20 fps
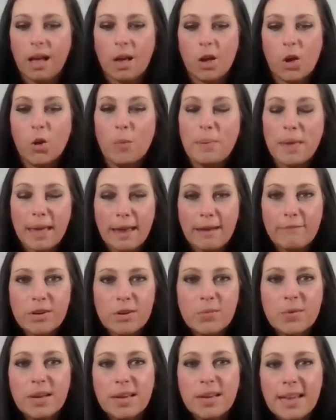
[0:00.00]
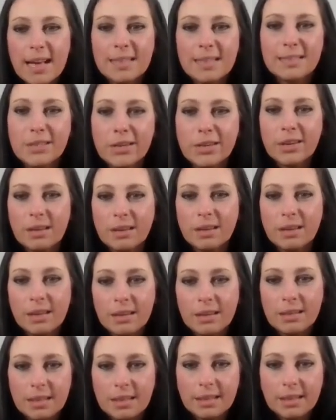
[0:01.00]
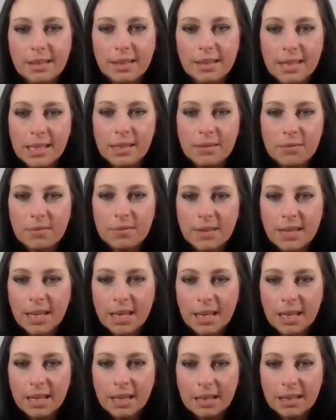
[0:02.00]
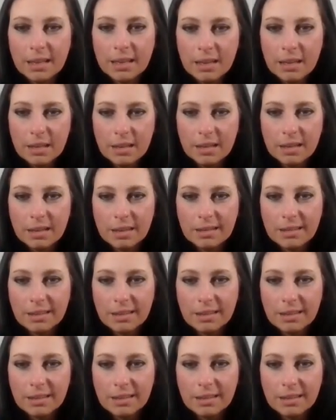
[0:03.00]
Hope everyone has a good evening.